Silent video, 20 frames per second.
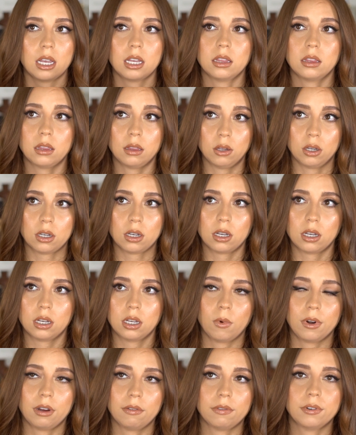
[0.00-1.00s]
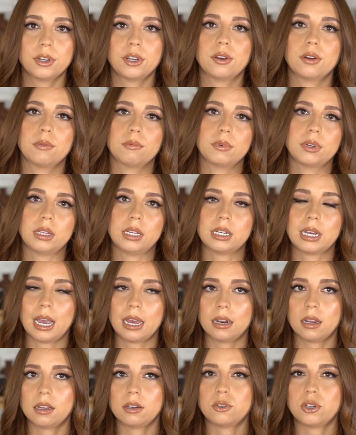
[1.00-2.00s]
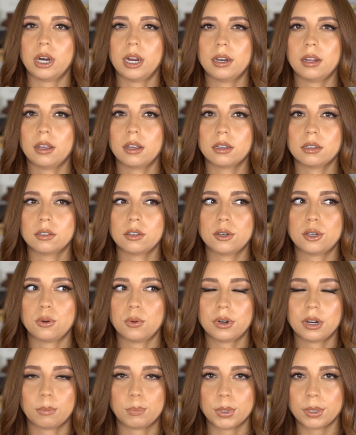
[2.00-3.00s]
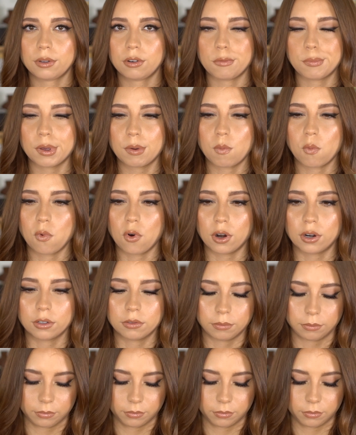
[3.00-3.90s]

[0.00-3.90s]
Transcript: look whenever you're really kind of trying to do it up a little bit more.